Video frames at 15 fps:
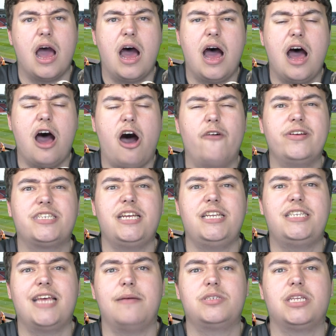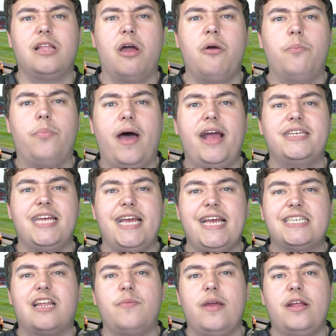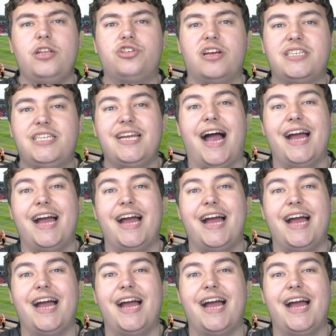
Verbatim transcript: Uh, obviously, in terms of loan players, it is going to be interesting.